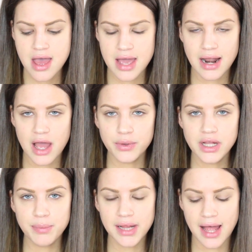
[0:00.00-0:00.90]
and I
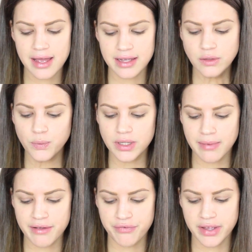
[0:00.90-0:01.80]
will apply it with
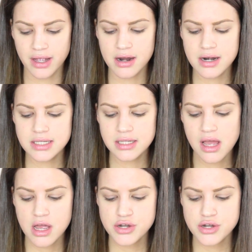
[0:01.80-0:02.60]
my fingers